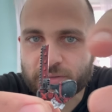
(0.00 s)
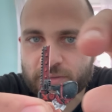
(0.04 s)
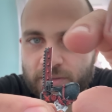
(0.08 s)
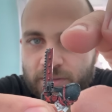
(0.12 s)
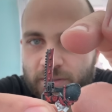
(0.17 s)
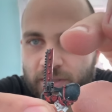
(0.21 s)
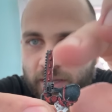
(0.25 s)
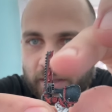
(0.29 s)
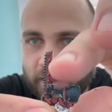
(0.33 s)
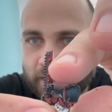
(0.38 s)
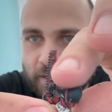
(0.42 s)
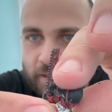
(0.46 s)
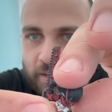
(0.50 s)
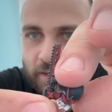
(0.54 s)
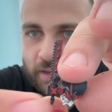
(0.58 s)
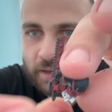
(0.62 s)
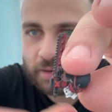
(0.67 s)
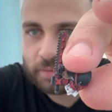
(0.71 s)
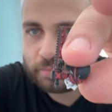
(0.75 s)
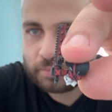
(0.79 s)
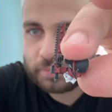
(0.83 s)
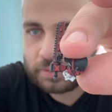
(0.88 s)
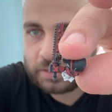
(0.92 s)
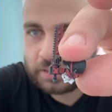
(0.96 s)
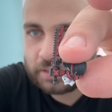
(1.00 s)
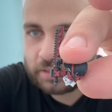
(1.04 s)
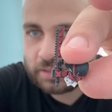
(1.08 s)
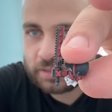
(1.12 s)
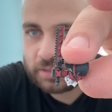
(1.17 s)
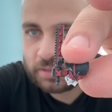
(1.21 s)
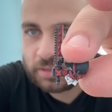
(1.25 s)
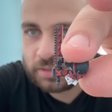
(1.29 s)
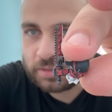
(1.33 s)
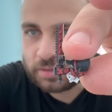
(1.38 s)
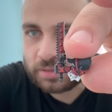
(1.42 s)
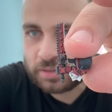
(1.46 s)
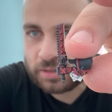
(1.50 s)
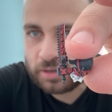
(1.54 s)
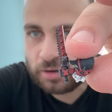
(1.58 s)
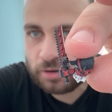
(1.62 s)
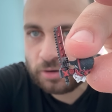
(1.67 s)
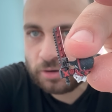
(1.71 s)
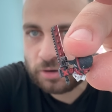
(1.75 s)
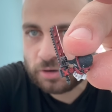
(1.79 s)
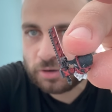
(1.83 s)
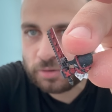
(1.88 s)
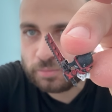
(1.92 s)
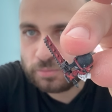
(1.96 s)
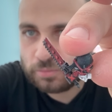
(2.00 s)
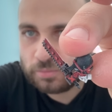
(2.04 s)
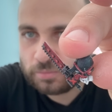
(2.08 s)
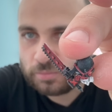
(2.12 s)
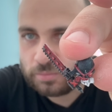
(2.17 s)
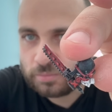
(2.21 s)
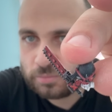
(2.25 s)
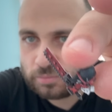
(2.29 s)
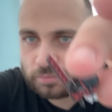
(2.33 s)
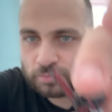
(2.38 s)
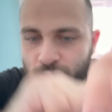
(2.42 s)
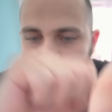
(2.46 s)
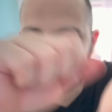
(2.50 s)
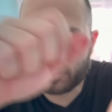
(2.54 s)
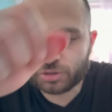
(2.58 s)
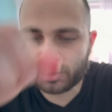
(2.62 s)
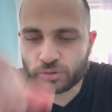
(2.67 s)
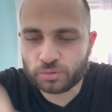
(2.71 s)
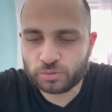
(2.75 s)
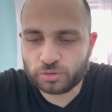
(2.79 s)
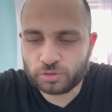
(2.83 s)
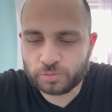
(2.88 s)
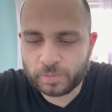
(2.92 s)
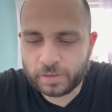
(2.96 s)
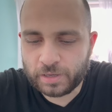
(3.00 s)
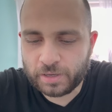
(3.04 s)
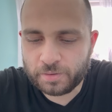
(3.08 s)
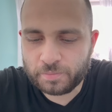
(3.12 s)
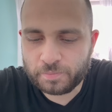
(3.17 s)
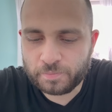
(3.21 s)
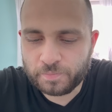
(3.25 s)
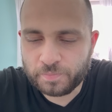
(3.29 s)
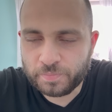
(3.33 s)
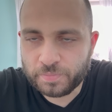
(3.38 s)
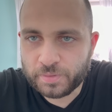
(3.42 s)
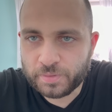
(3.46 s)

Death Company arm shoulder pad,